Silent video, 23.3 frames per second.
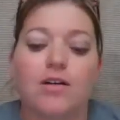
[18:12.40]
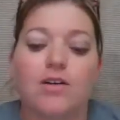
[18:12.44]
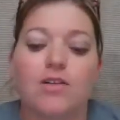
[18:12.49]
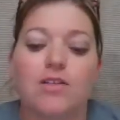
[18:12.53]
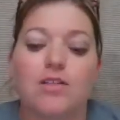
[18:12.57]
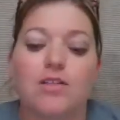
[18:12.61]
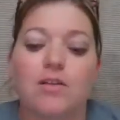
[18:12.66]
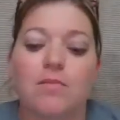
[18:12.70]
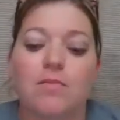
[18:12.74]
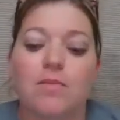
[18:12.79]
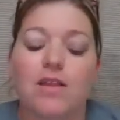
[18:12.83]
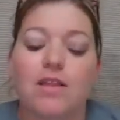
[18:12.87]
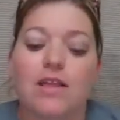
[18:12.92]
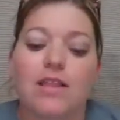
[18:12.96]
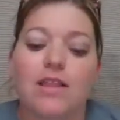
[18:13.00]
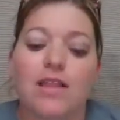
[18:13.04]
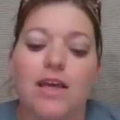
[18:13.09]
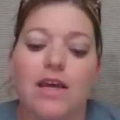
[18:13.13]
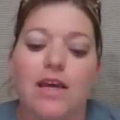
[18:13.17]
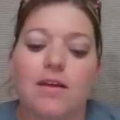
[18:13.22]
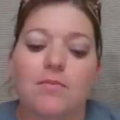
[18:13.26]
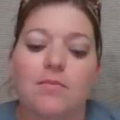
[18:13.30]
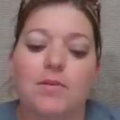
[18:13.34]
something like
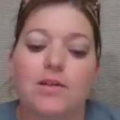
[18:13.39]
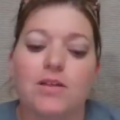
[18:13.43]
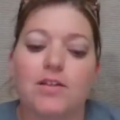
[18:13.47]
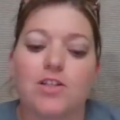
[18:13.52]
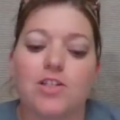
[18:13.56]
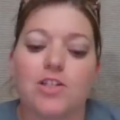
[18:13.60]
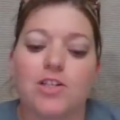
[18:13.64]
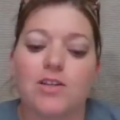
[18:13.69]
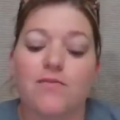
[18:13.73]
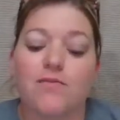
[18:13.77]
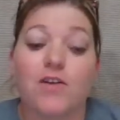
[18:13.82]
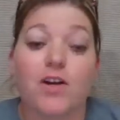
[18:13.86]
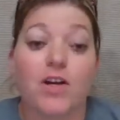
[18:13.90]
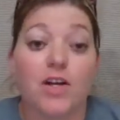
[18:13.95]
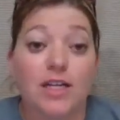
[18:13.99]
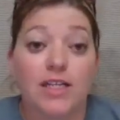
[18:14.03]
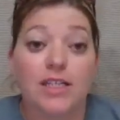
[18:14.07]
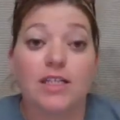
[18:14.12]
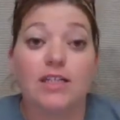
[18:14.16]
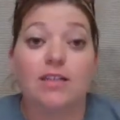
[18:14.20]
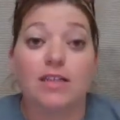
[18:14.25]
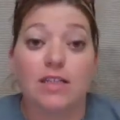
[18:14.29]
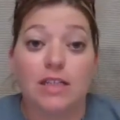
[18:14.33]
that, but she very
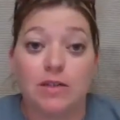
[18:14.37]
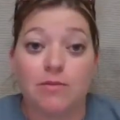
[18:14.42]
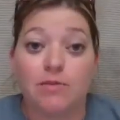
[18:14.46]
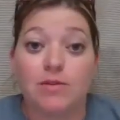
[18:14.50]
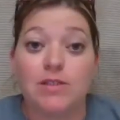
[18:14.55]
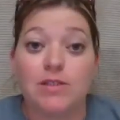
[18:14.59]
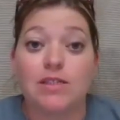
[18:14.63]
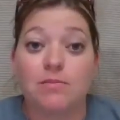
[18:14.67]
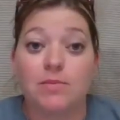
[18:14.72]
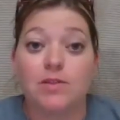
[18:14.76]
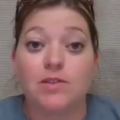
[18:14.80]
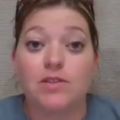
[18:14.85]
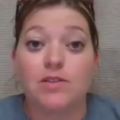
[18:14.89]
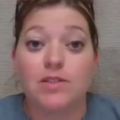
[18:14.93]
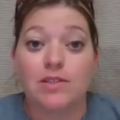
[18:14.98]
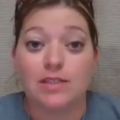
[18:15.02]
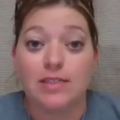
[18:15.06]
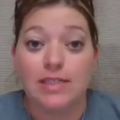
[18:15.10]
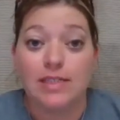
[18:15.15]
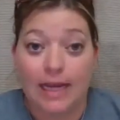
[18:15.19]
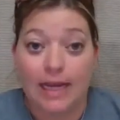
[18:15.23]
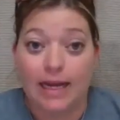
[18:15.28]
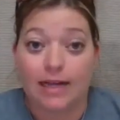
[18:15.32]
clearly resembles
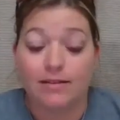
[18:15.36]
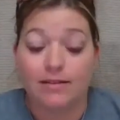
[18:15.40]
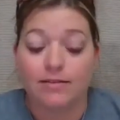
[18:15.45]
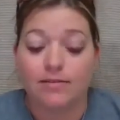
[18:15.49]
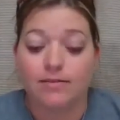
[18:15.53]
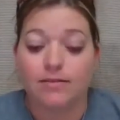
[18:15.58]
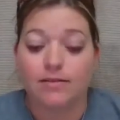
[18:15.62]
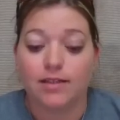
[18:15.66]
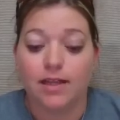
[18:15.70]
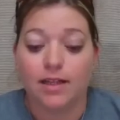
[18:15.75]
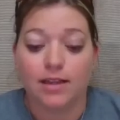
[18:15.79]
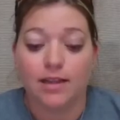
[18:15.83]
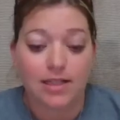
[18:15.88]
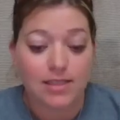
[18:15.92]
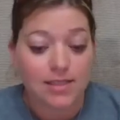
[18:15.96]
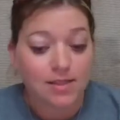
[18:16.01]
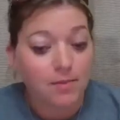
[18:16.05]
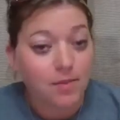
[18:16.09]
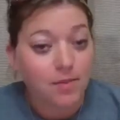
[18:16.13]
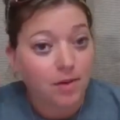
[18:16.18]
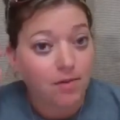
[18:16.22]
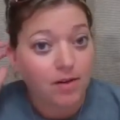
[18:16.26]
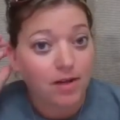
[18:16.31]
dad, and that's
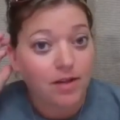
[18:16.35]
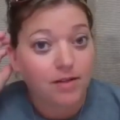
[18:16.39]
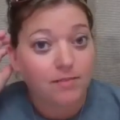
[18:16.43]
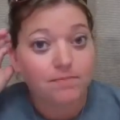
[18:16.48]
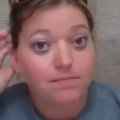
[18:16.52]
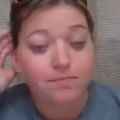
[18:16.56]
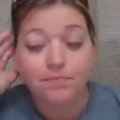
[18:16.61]
about it.